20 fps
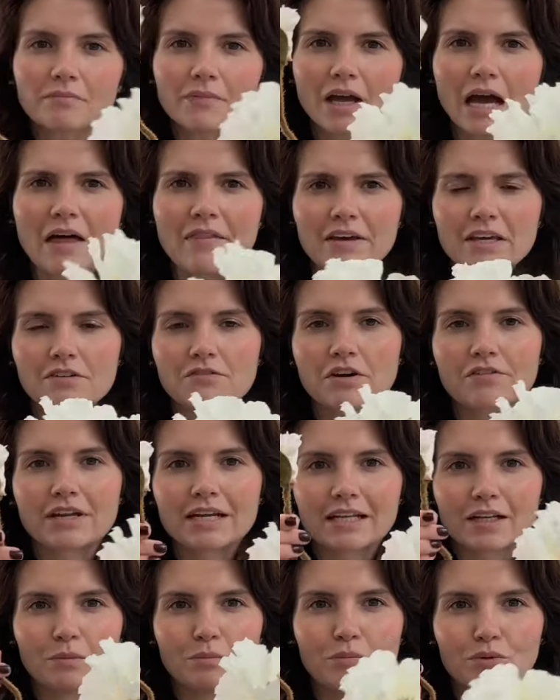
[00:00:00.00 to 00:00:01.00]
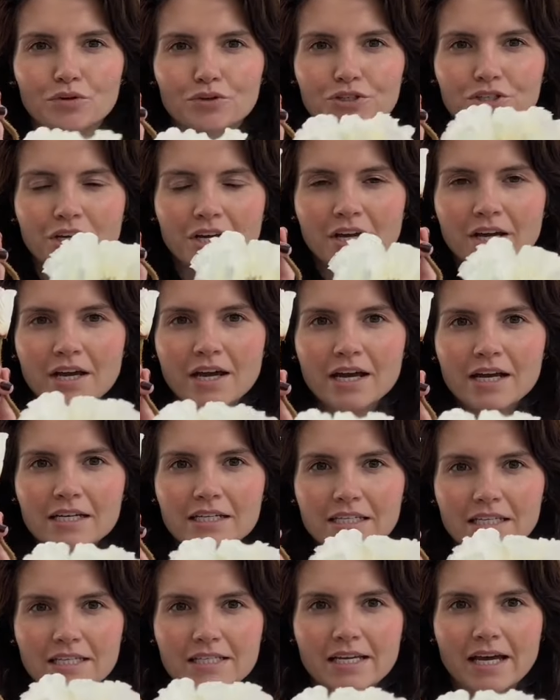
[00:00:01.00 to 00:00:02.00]
And then you've got the little bud
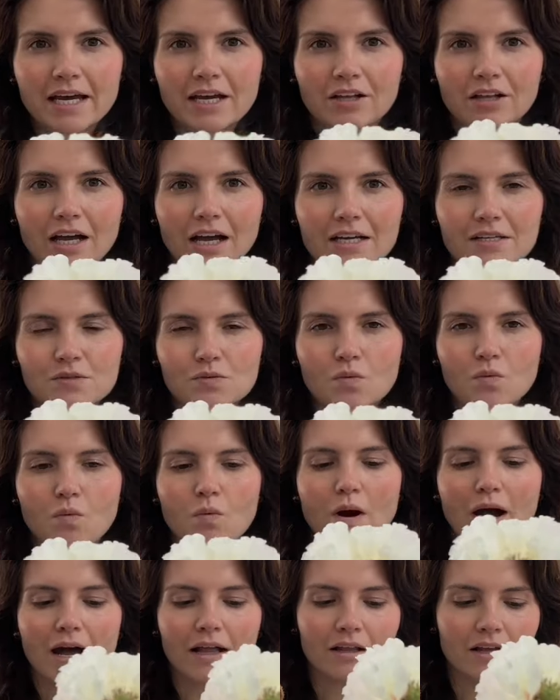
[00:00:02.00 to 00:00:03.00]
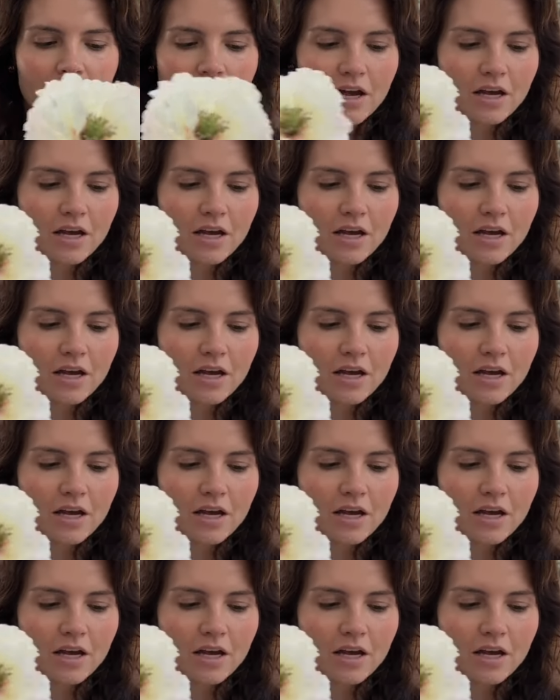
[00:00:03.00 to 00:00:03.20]
detail as well.